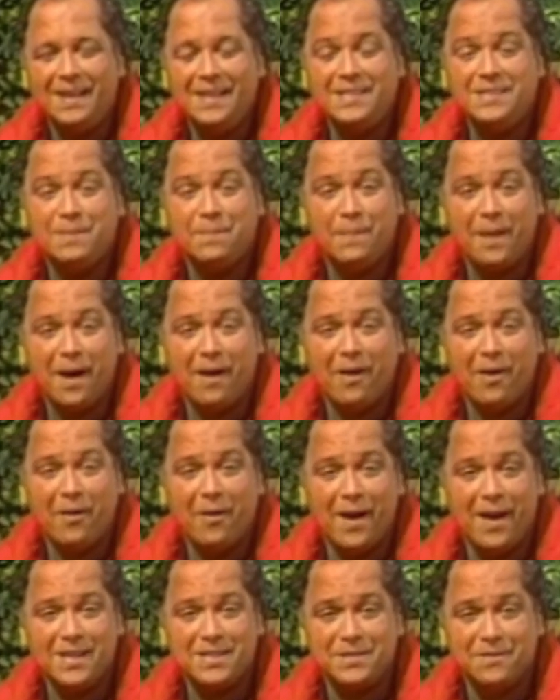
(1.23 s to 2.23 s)
Lisa
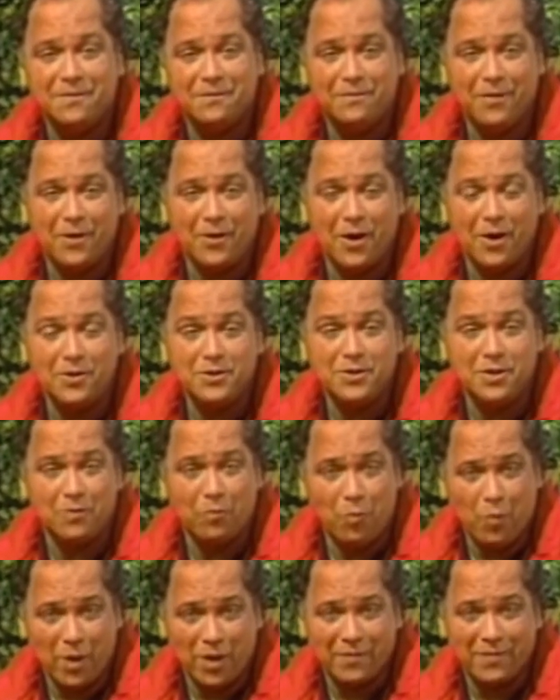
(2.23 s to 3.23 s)
Barrow has some photos
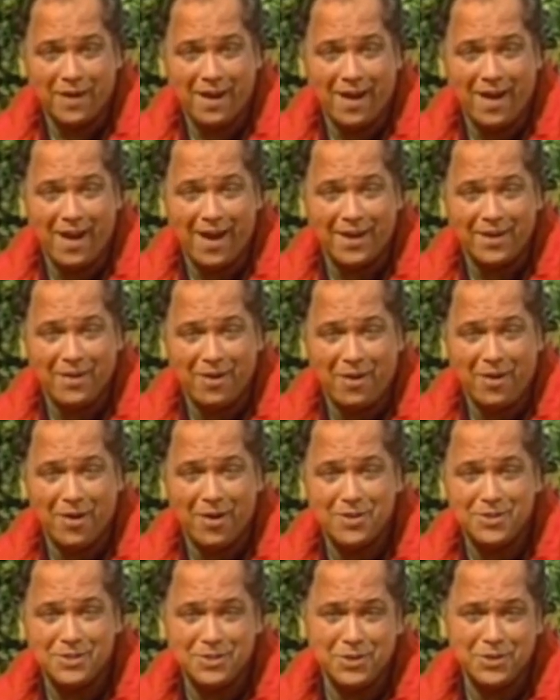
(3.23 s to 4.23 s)
of one-of-a-kind
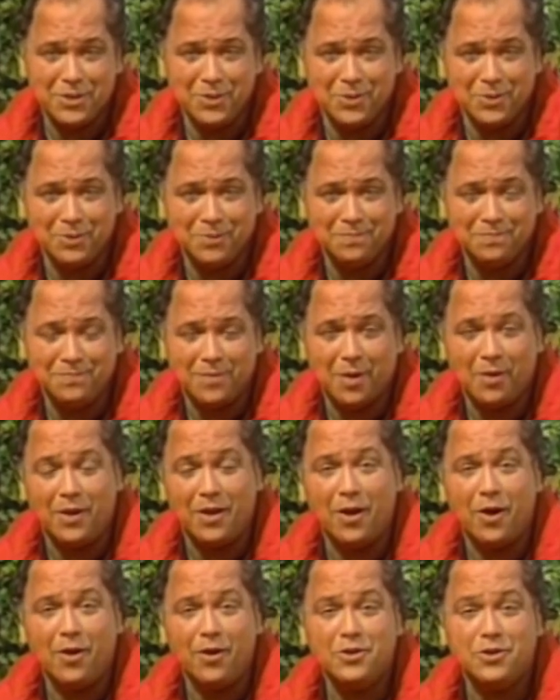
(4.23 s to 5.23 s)
cars, too.
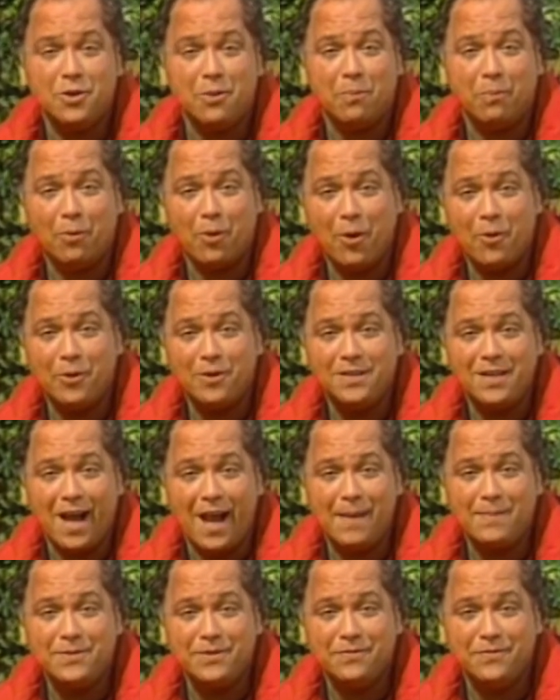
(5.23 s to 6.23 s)
Only hers are
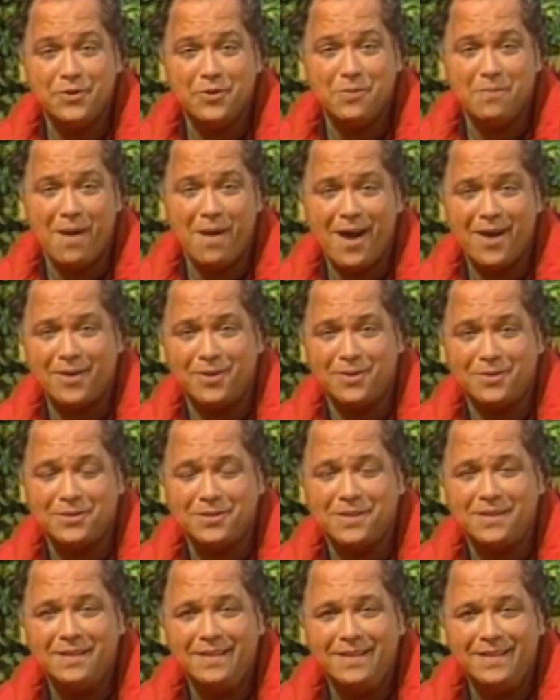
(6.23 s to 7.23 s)
prototypes of new
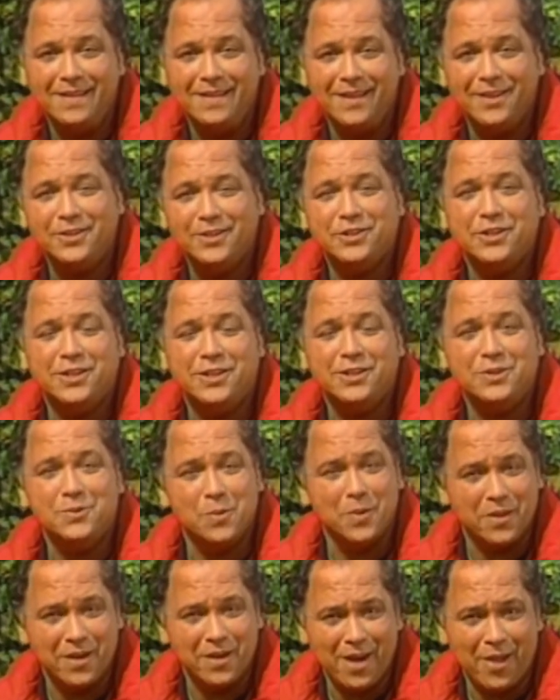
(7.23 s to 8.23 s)
models. Here she
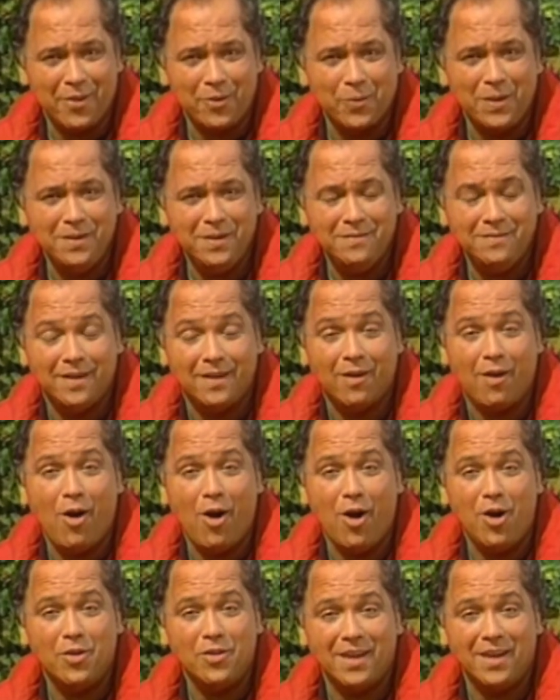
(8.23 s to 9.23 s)
is with another one and
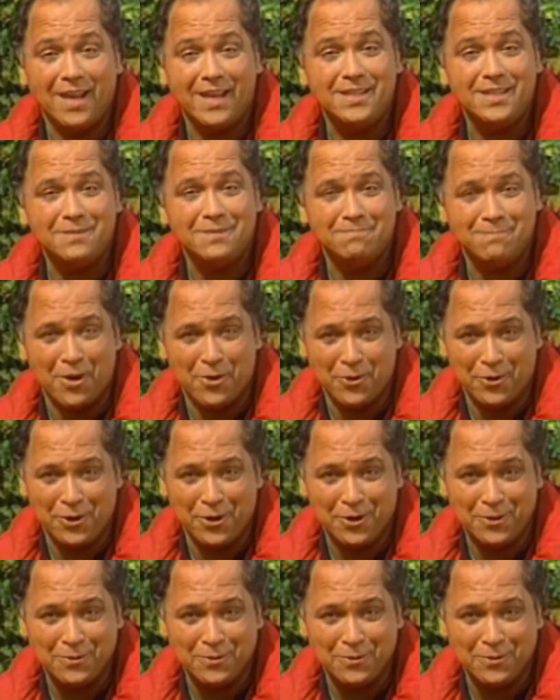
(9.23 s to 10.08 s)
all the latest motor